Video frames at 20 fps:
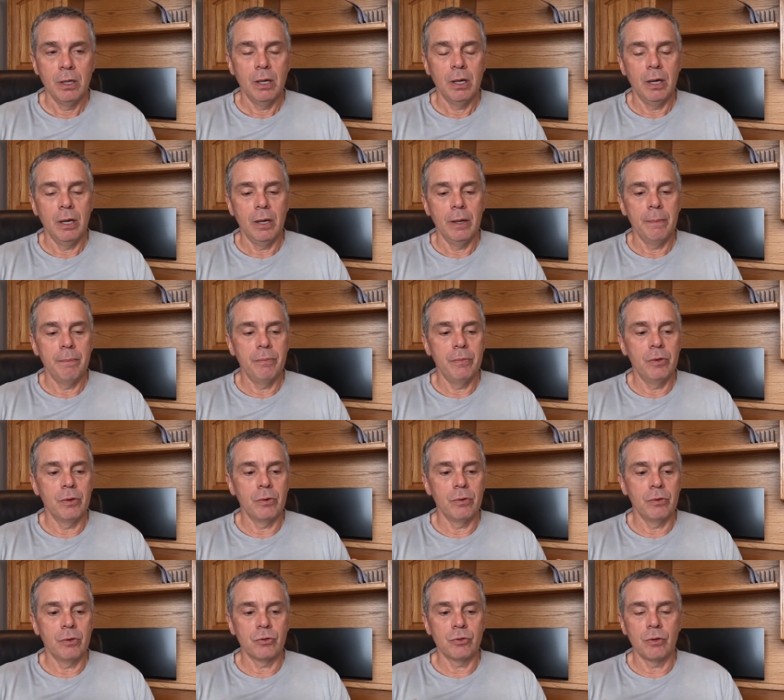Uh,
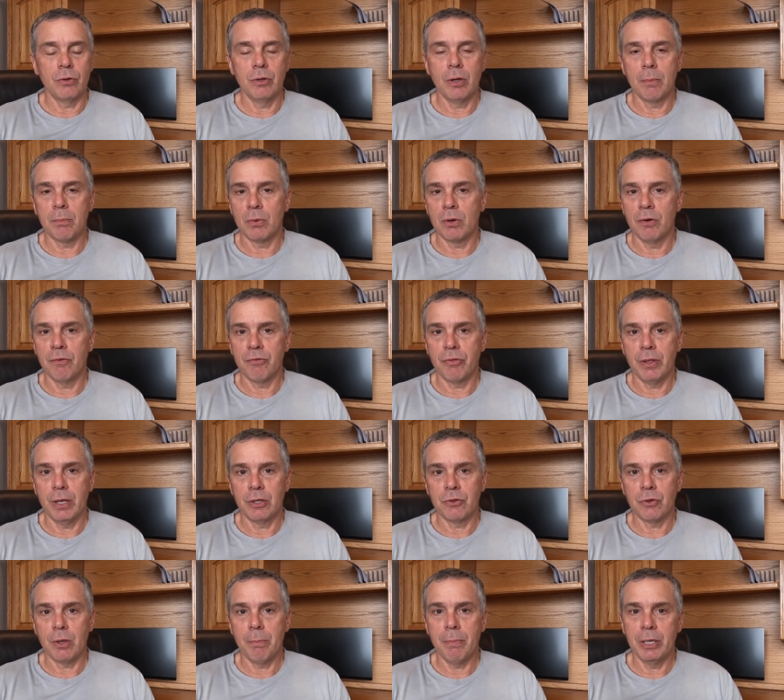there, there's a number of
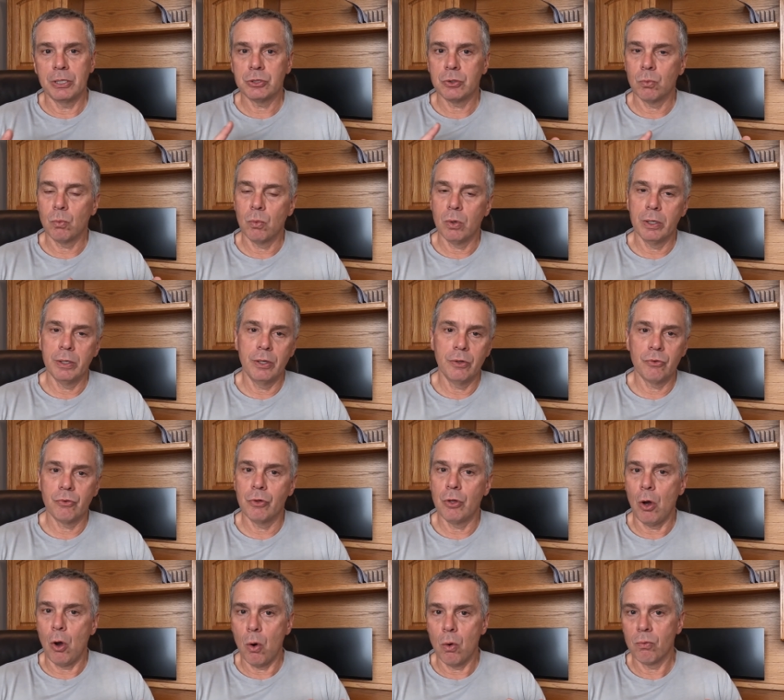things. I mentioned one is
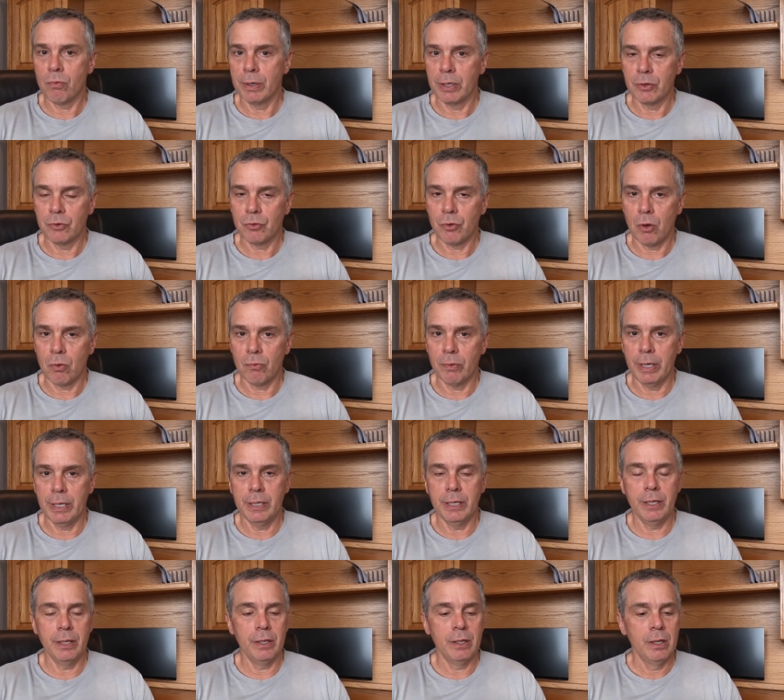the O-rings
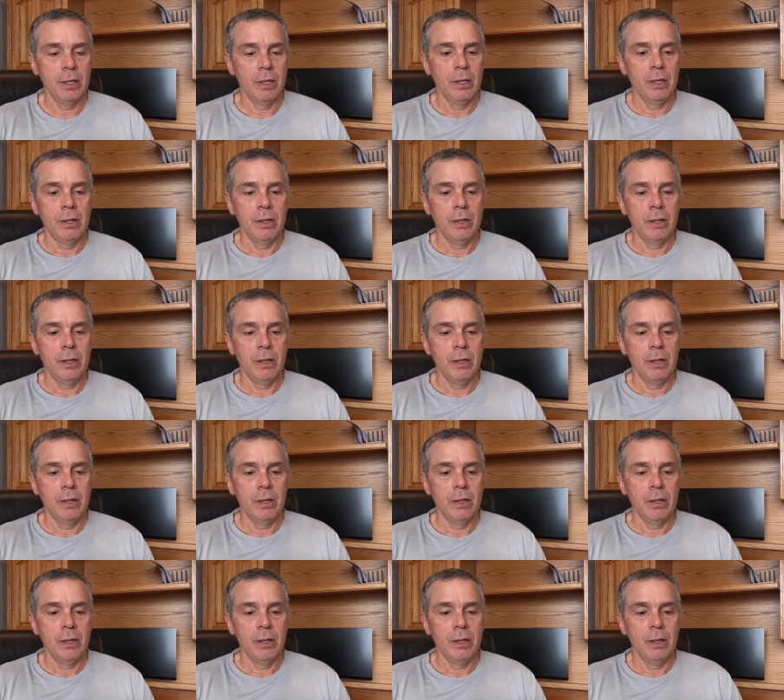already.